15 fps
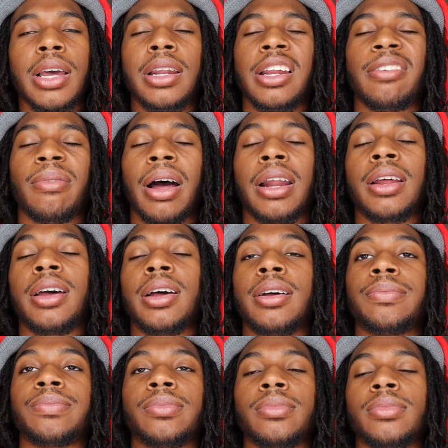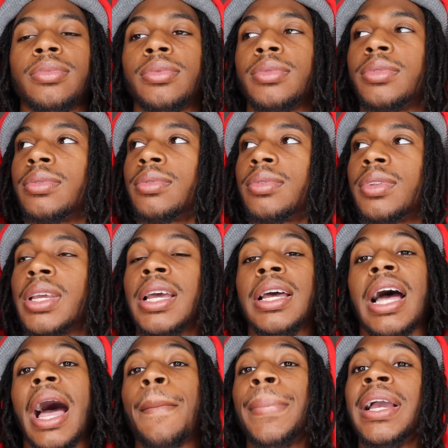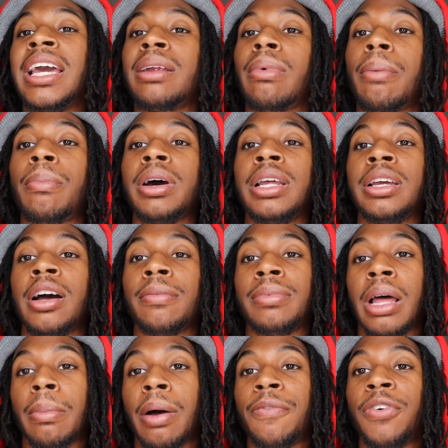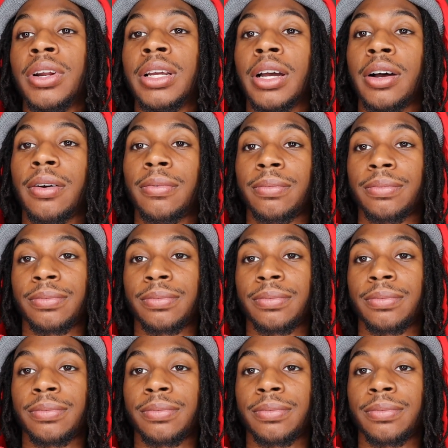Never mind. I've been getting my money up, not my funny up.